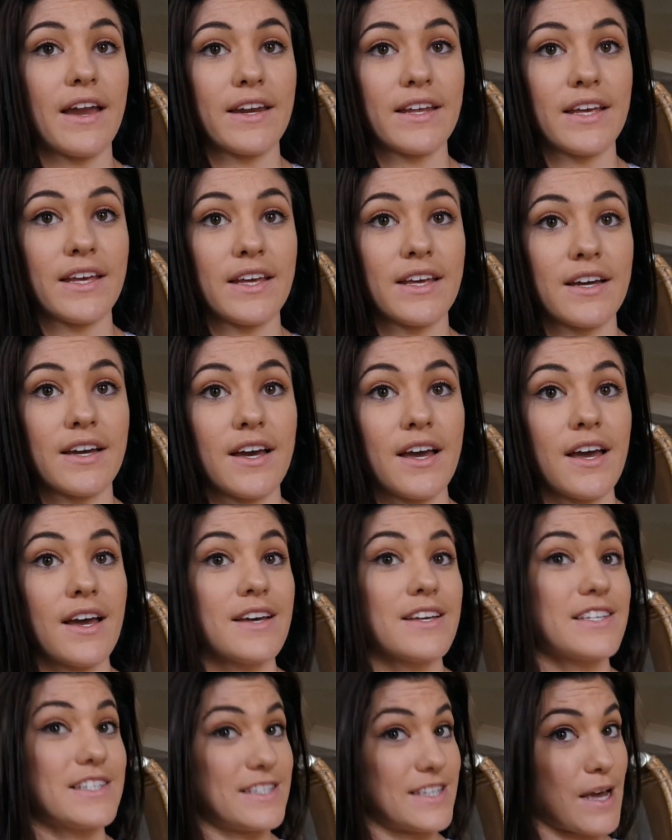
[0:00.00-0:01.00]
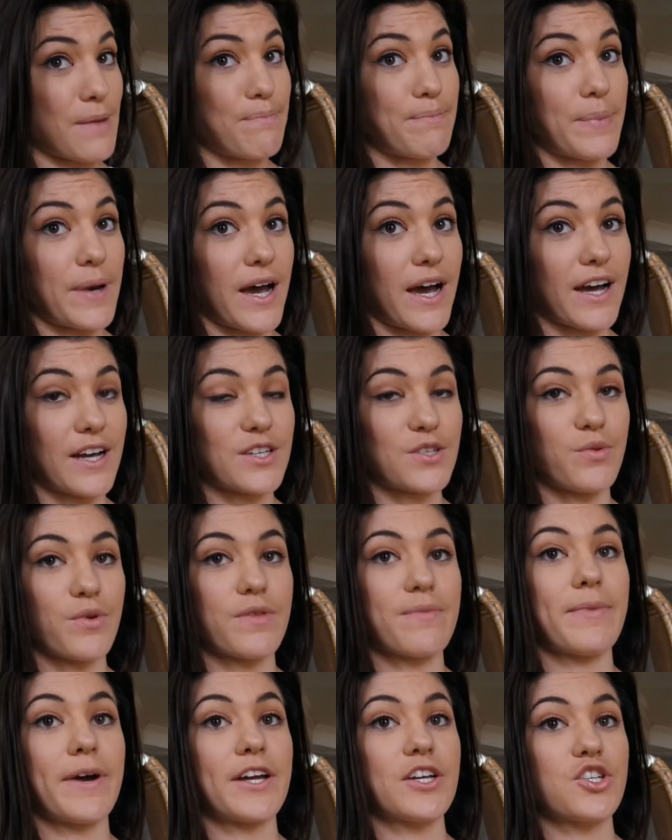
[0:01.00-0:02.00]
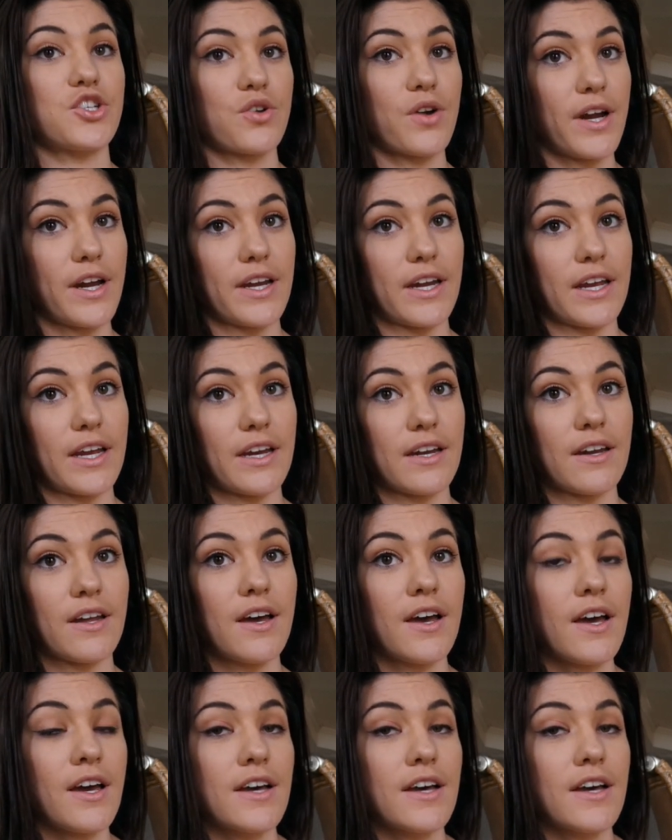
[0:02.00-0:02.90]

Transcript: any setbacks with my training.